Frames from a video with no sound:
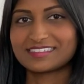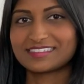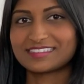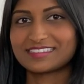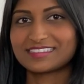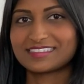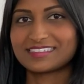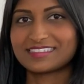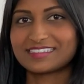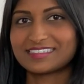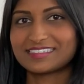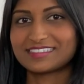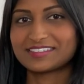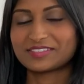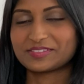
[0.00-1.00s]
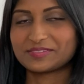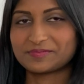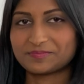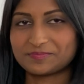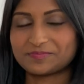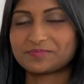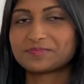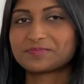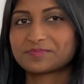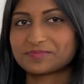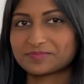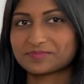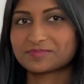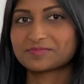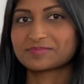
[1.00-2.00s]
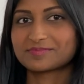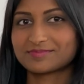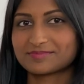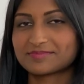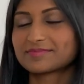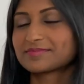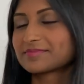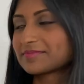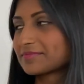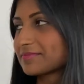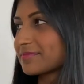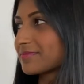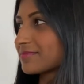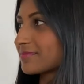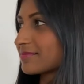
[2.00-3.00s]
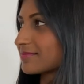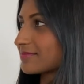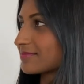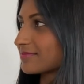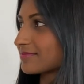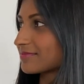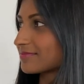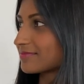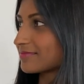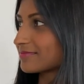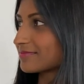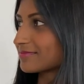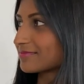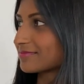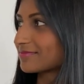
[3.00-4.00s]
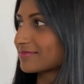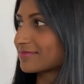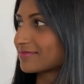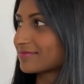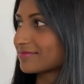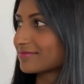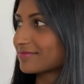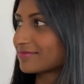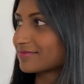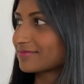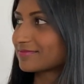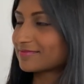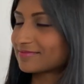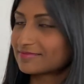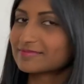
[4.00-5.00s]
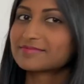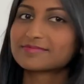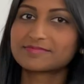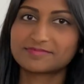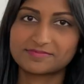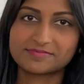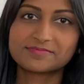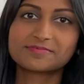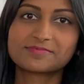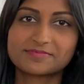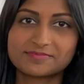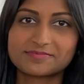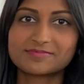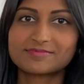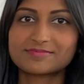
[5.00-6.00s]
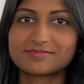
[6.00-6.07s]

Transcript: (not speaking)